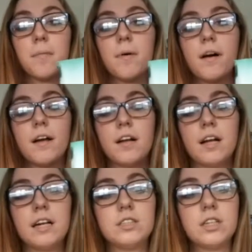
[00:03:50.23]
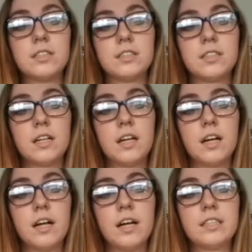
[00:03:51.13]
But it's just,
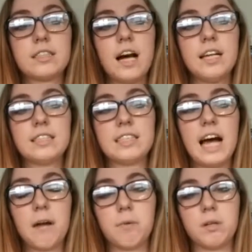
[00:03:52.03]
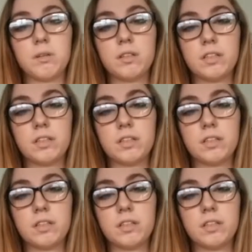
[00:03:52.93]
it's kind of sad what